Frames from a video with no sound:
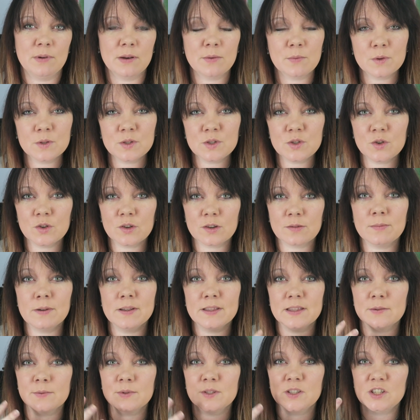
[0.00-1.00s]
but it was a
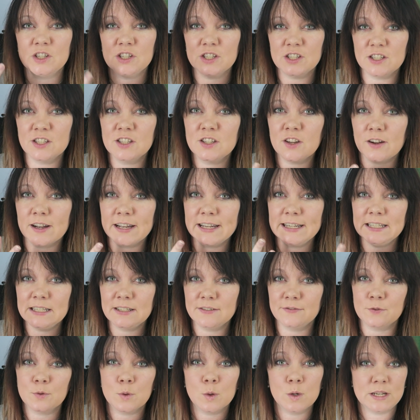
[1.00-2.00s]
document that was
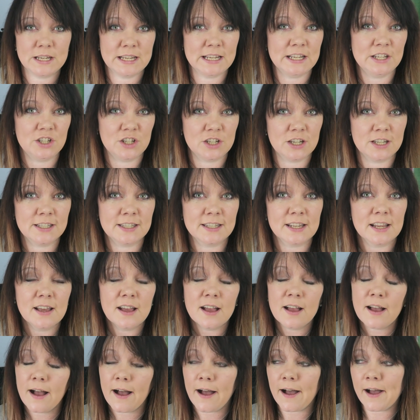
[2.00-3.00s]
designed for teachers
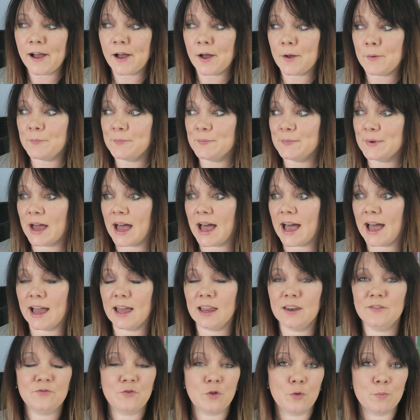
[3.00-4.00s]
um,
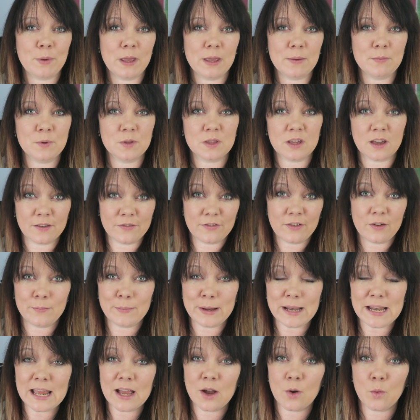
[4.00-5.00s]
and for people that are
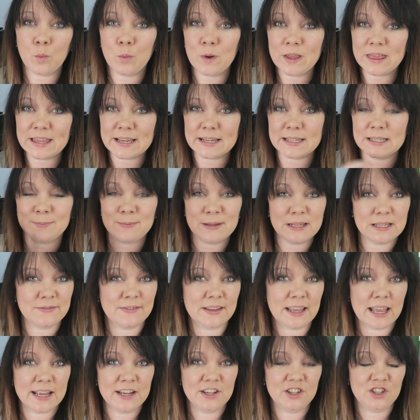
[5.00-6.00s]
familiar with their
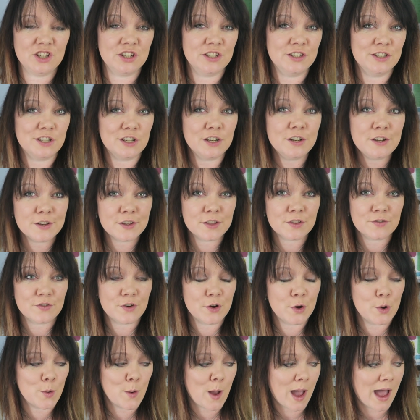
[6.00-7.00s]
specification to look
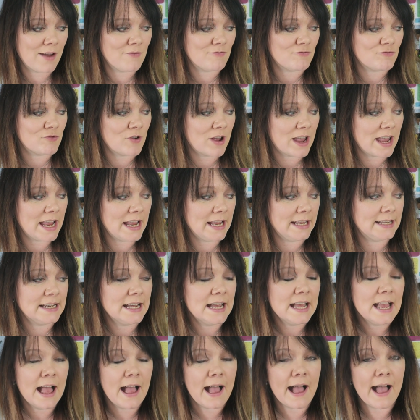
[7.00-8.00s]
through and read
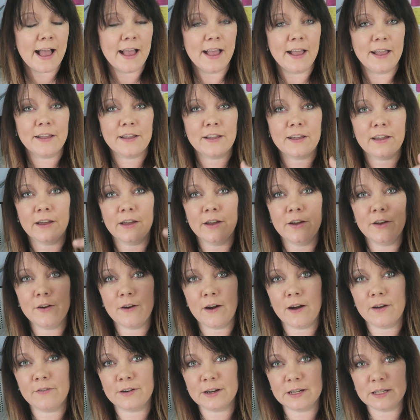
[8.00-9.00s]
and go,
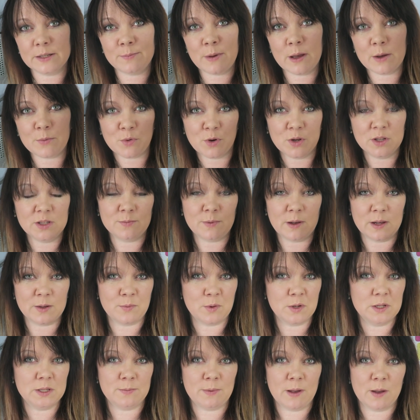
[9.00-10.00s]
all right, spec point, spec
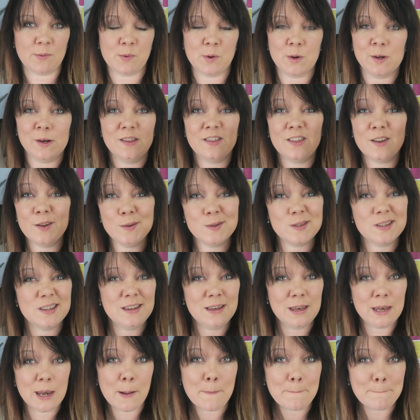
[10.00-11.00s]
point, spec point. Those
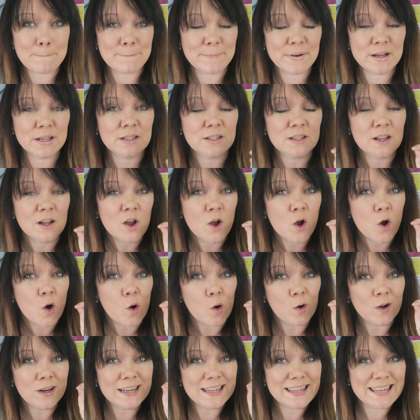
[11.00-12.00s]
numbers
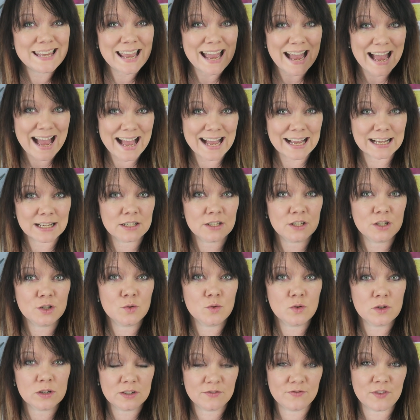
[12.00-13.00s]
on the
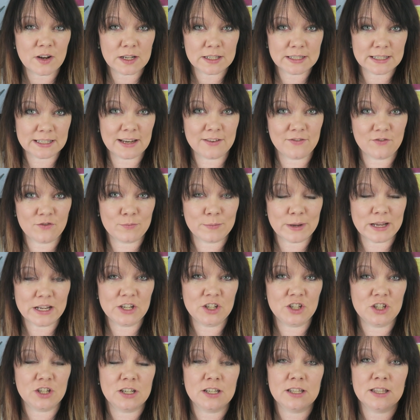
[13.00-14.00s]
actual advanced
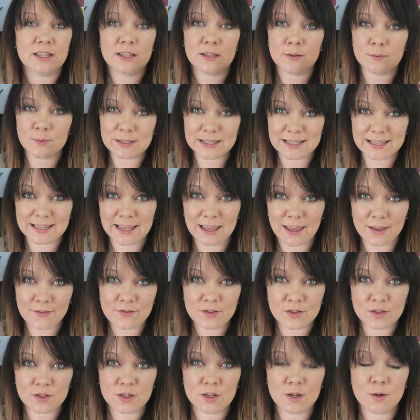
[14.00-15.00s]
information that was
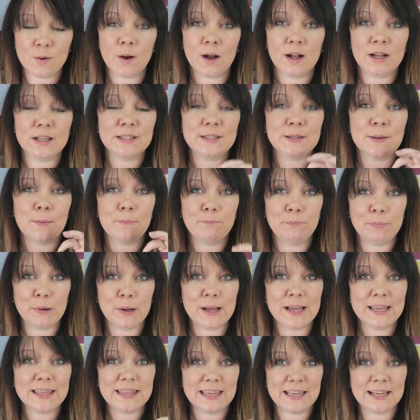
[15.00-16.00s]
given to us
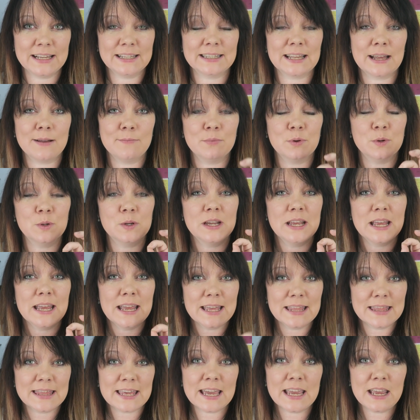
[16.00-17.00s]
by the exam board,
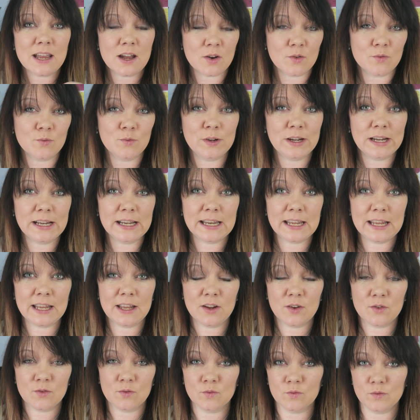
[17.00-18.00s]
they are
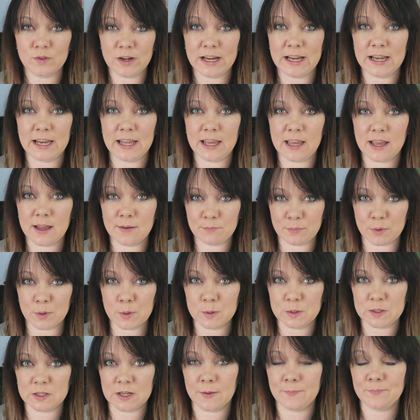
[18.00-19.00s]
really, really
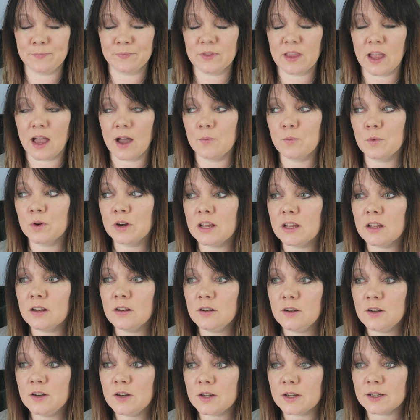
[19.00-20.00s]
important and what it
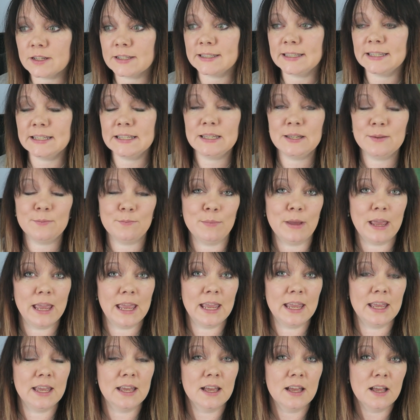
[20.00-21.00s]
looks to
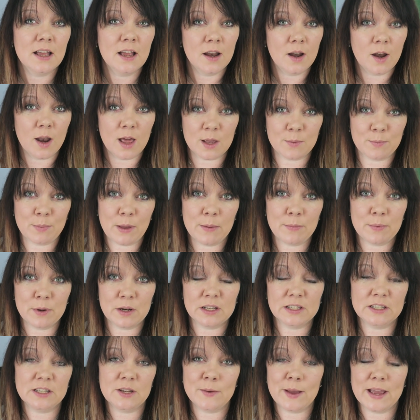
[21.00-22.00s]
me like
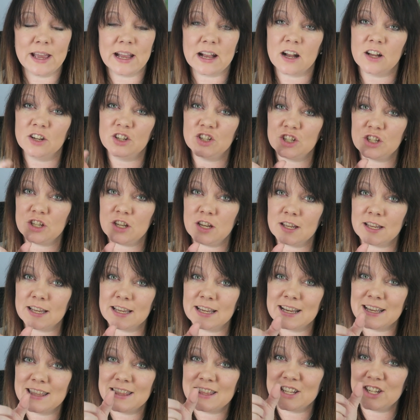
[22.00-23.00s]
people are doing are just
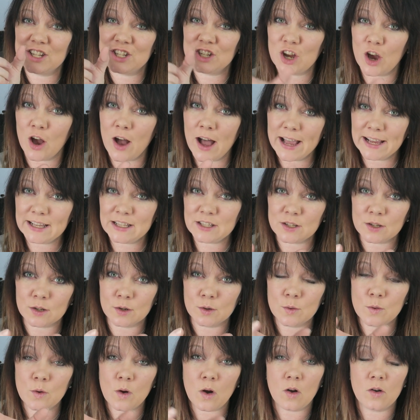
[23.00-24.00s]
looking at the
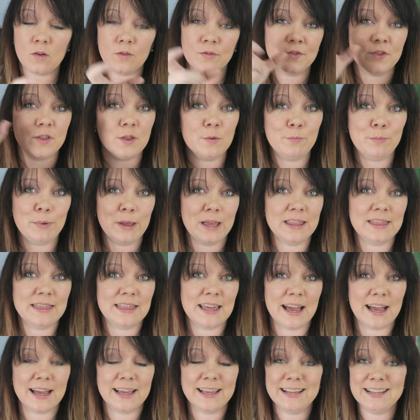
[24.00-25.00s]
title of the bit
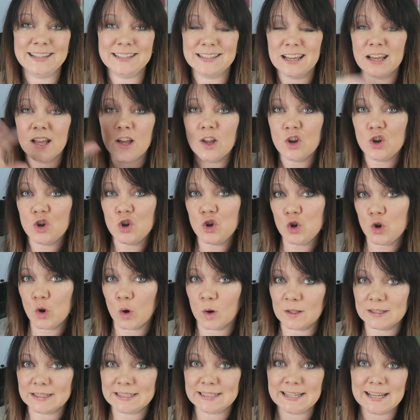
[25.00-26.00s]
that is
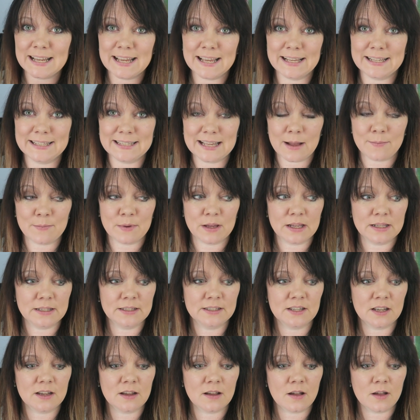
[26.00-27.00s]
not
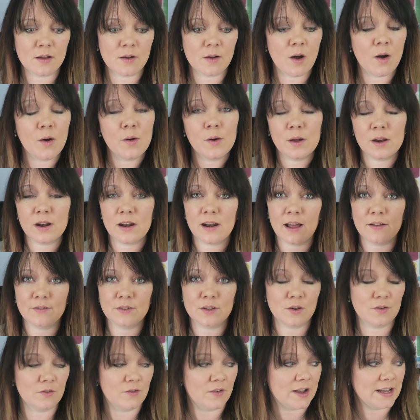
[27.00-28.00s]
examined and going, oh, I don't have
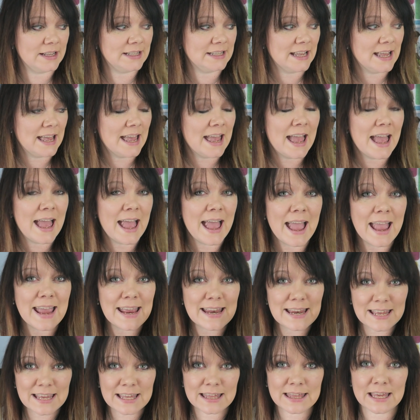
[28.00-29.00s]
to revise
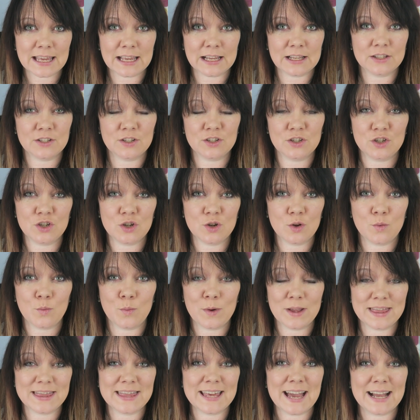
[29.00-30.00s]
anything to do
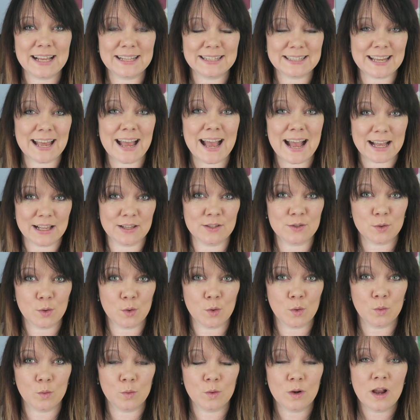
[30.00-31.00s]
with that at
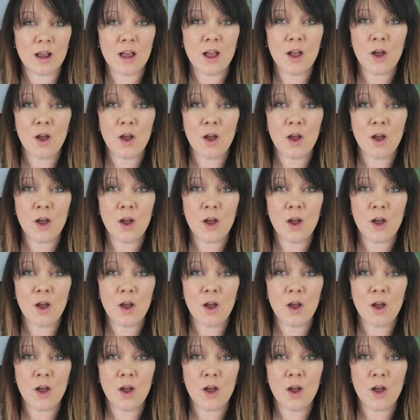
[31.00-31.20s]
all.